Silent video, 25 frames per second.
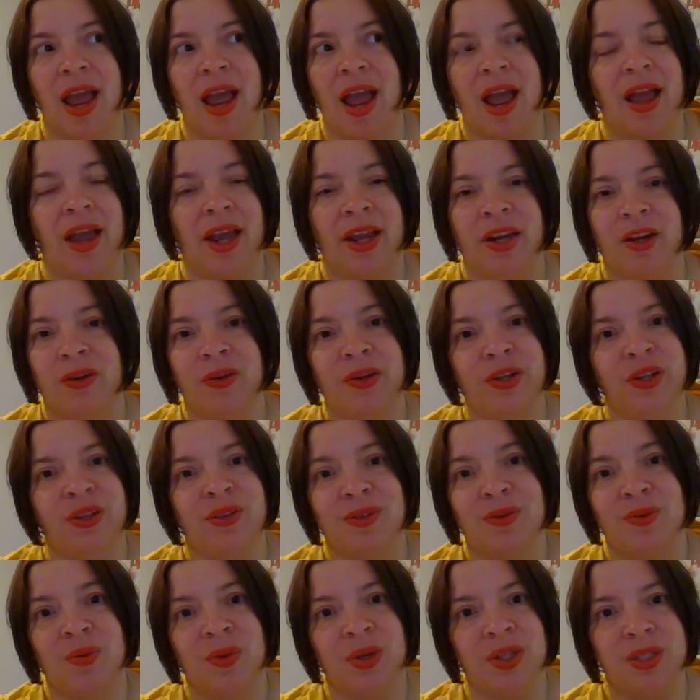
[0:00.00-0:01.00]
I know you
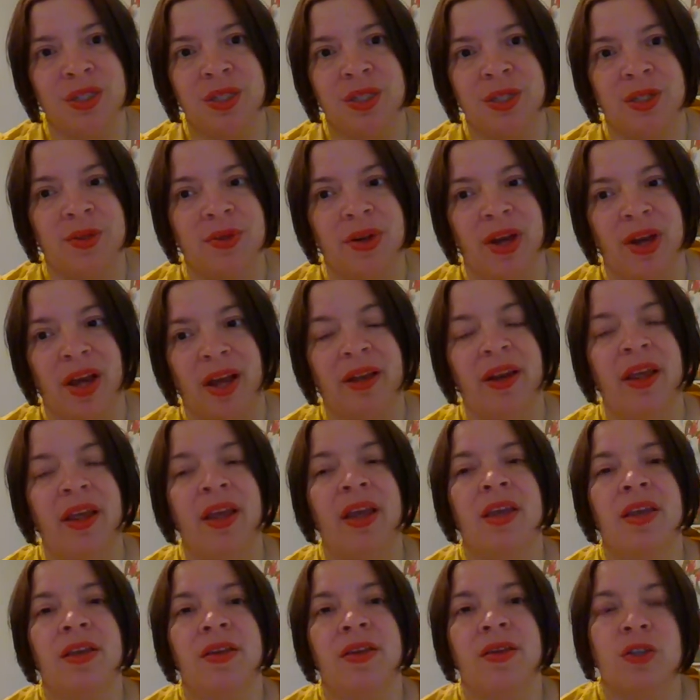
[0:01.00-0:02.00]
don't want to do that,
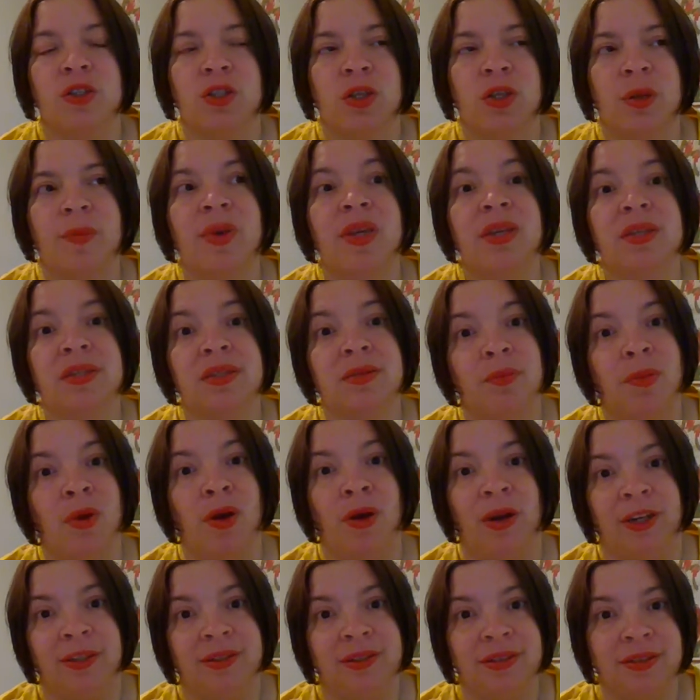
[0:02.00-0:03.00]
so be
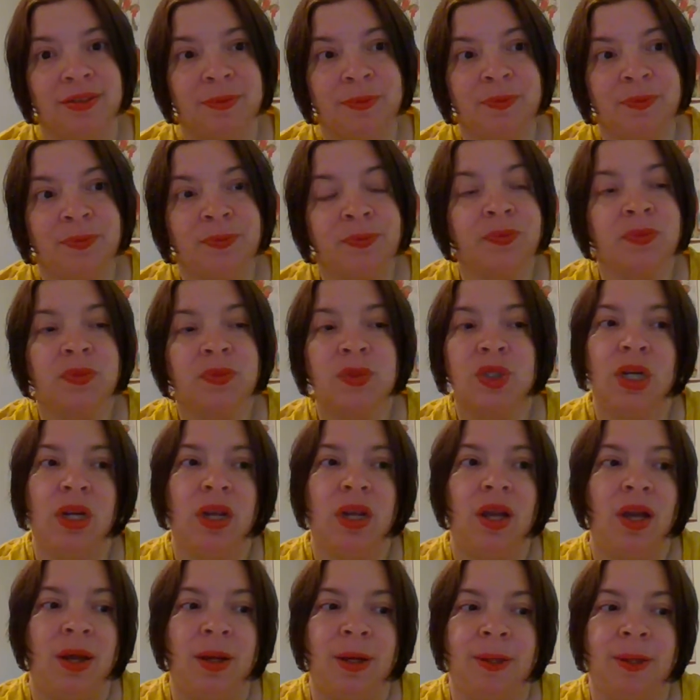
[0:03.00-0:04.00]
smart.
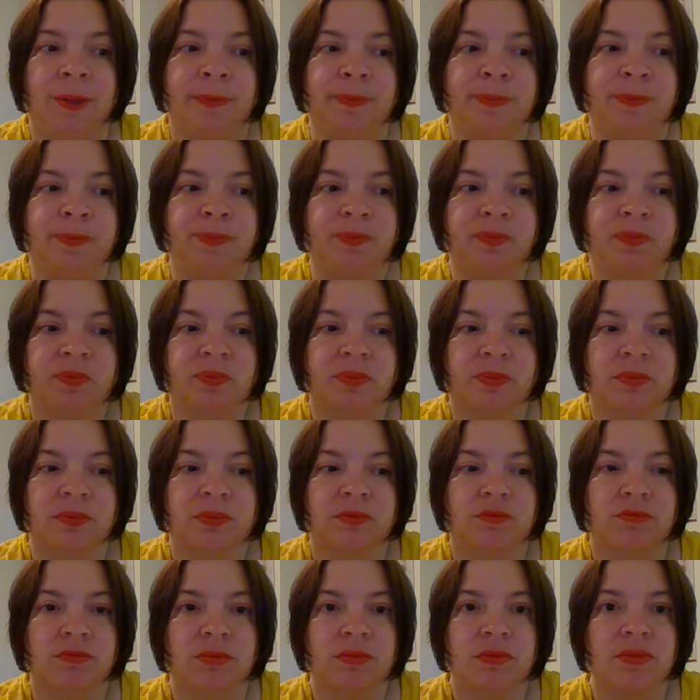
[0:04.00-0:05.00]
um
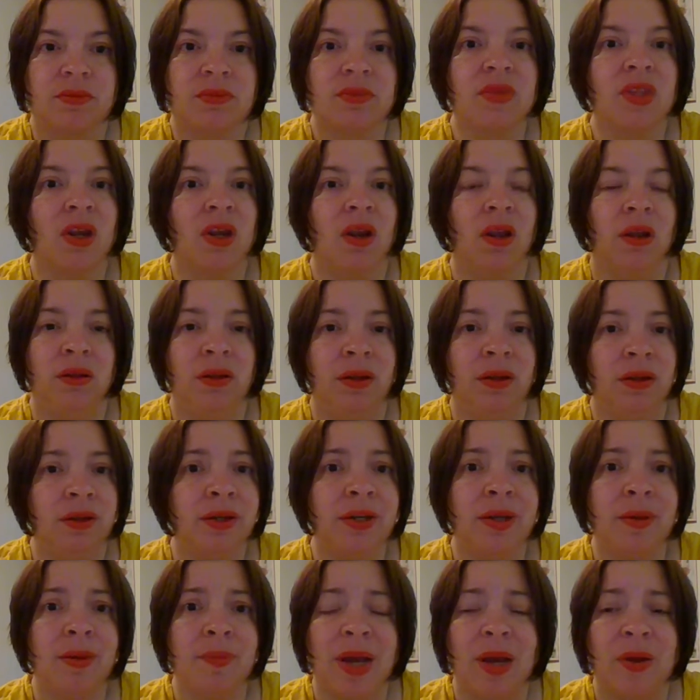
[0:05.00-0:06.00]

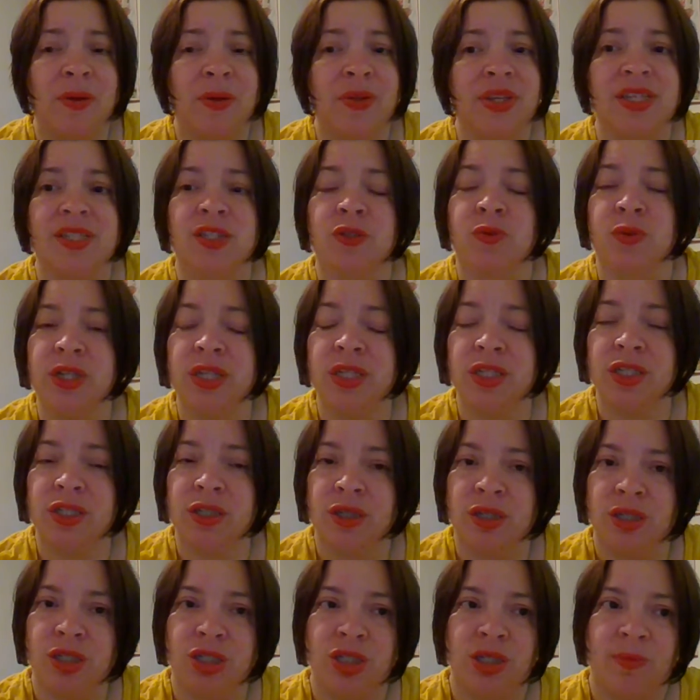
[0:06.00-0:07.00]
Learn about this,
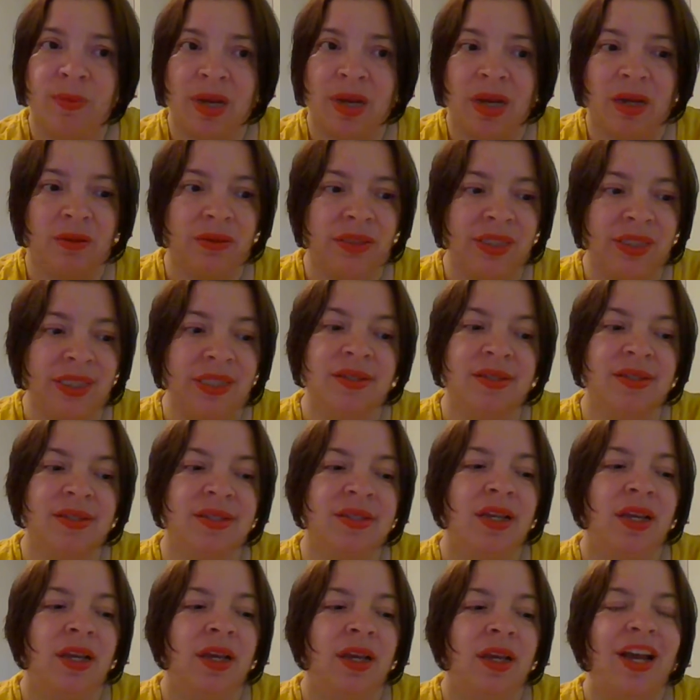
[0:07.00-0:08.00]
research about
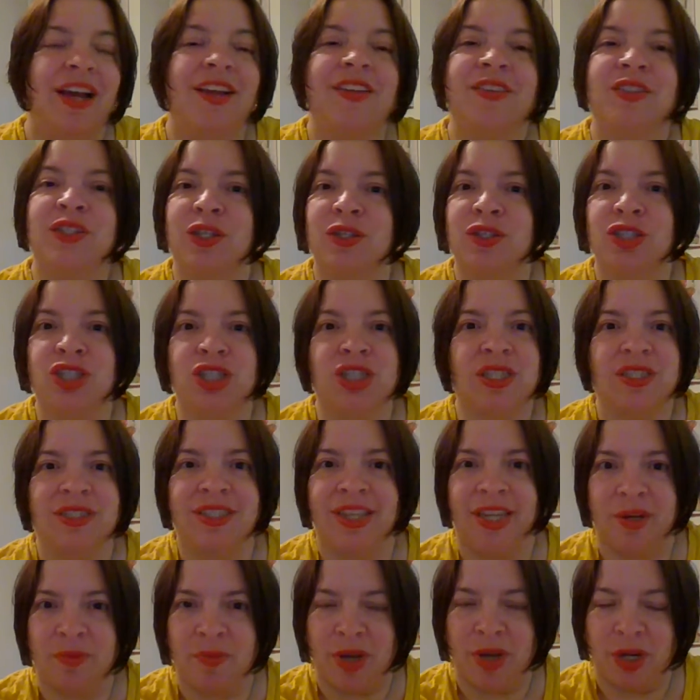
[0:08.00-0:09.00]
this. Don't just
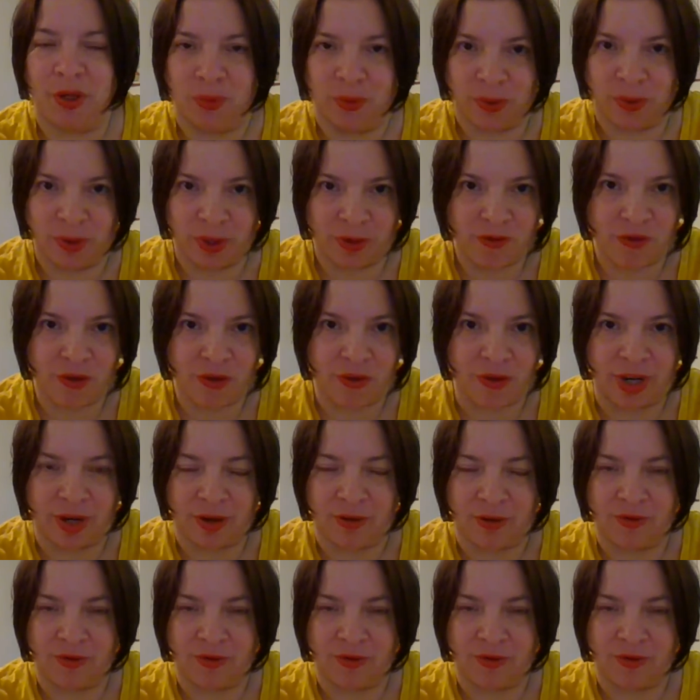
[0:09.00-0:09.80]
take my word for it.